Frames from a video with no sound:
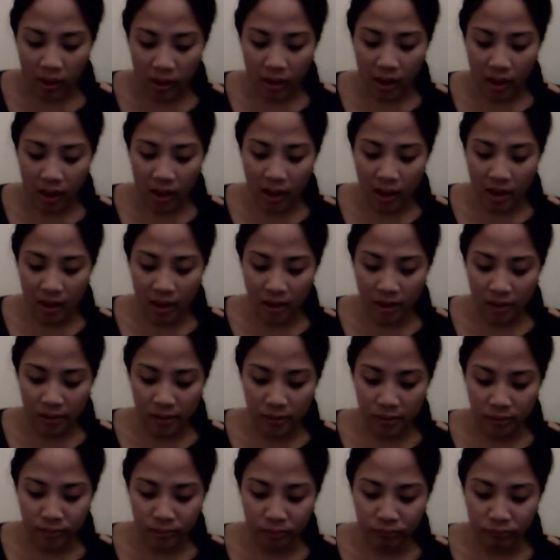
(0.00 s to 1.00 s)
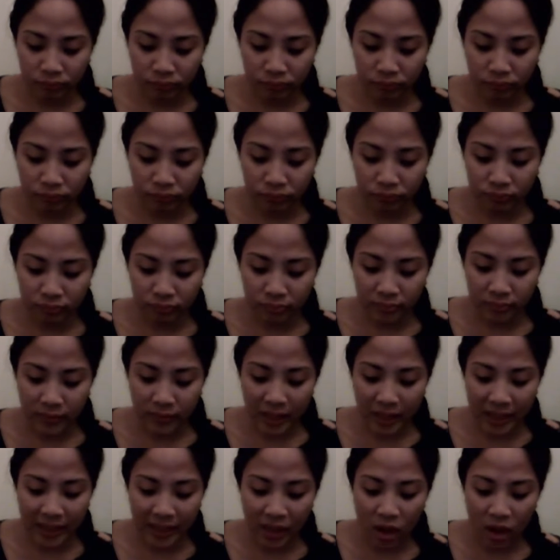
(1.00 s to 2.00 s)
And
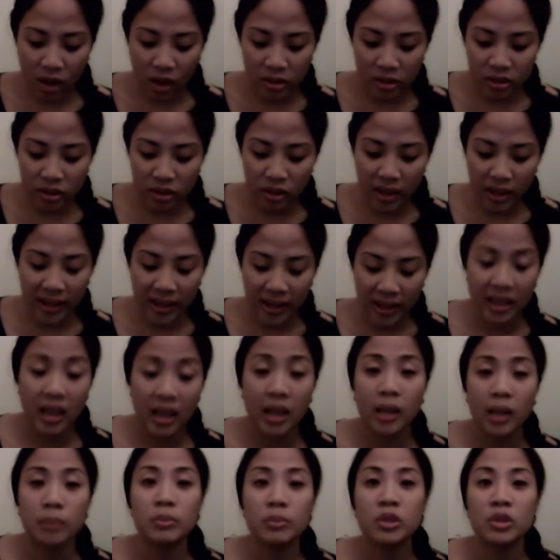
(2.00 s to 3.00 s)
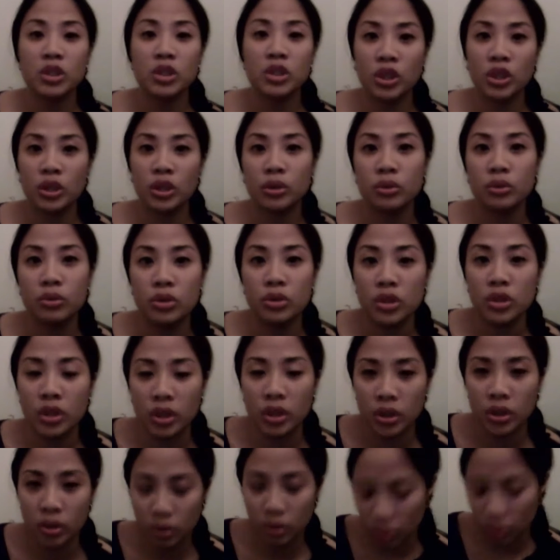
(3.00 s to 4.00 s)
it also kind of helps you
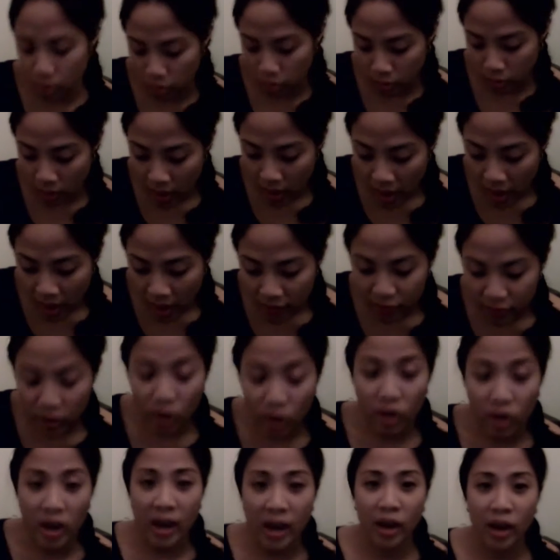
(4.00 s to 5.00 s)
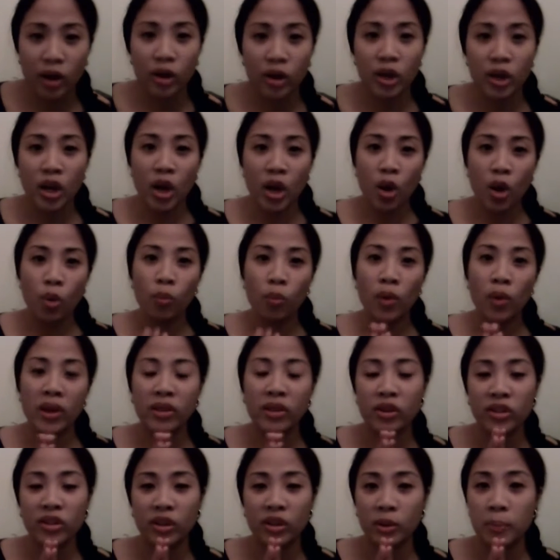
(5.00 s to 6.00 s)
to figure out
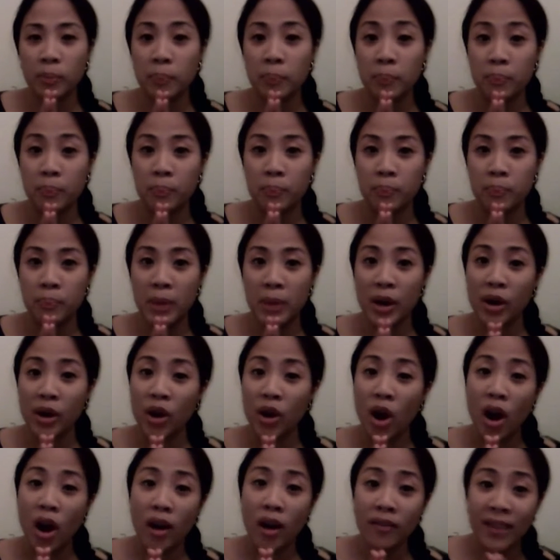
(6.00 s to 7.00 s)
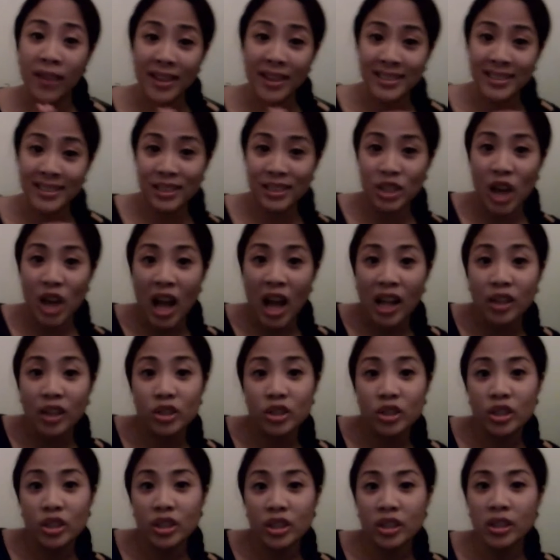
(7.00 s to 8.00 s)
whether they're better off as a
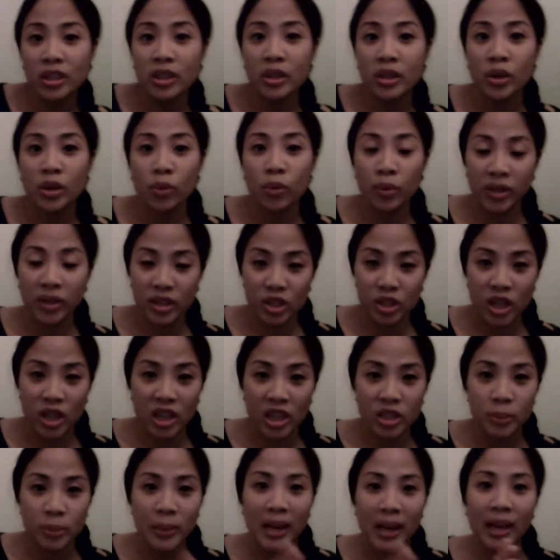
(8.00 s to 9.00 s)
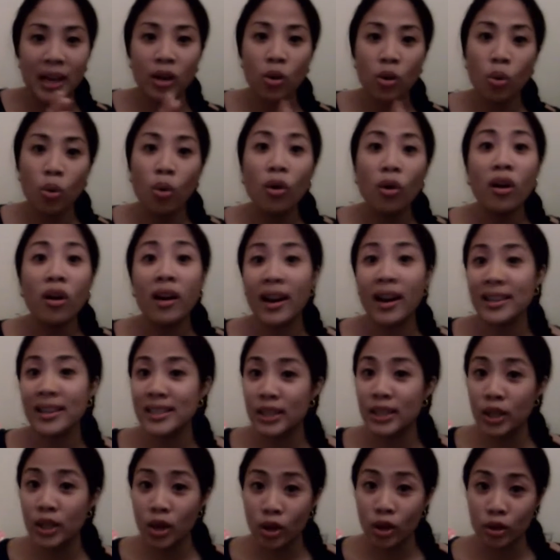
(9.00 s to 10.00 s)
challenger with a challenge pack or as
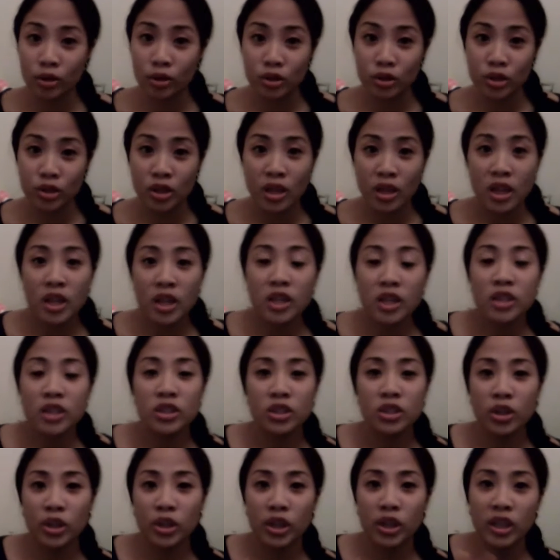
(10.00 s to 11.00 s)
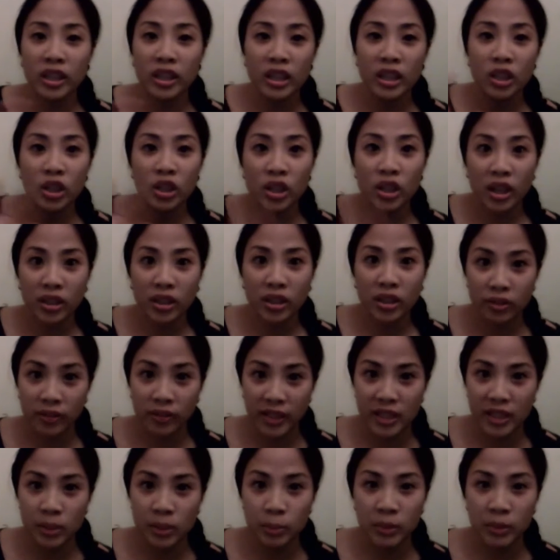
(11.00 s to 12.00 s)
a coach. So you're going to look on their
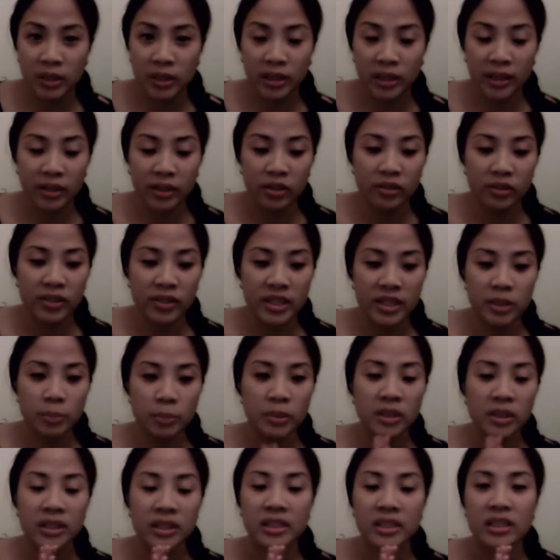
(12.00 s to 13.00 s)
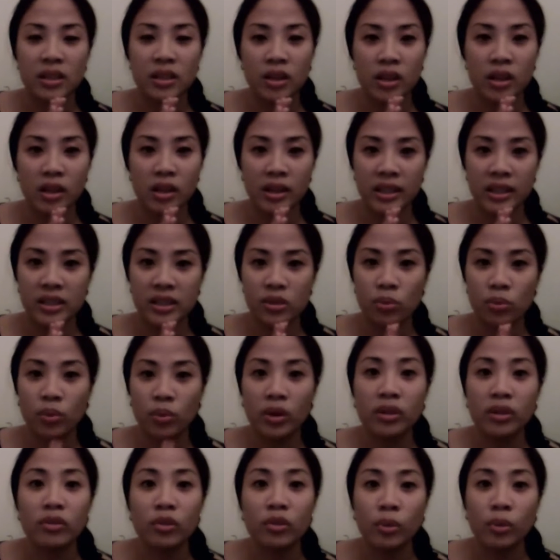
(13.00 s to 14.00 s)
Facebook, and their Facebook is a
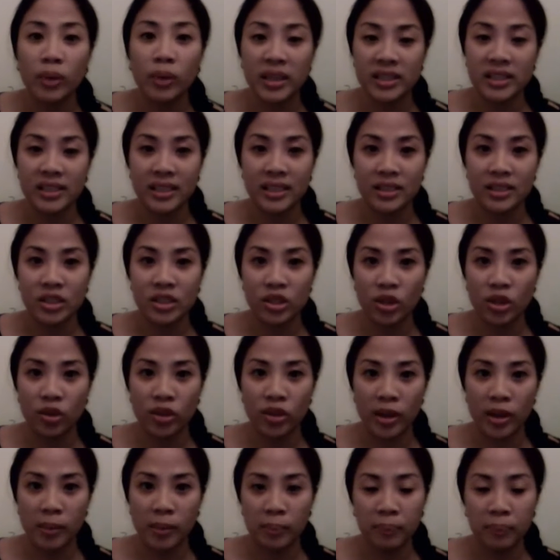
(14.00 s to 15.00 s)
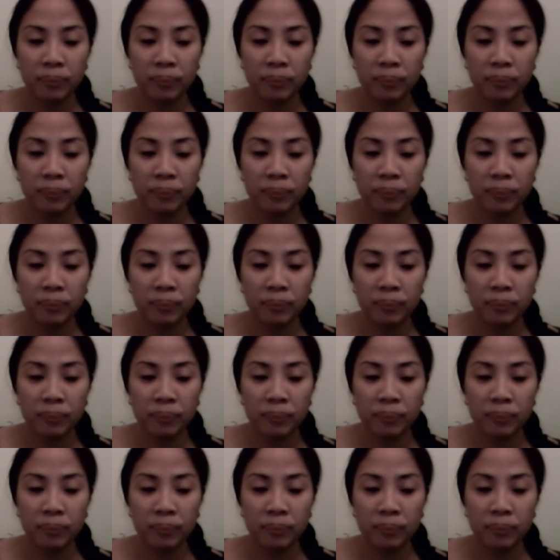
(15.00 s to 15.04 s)
wonderful way to get to know them.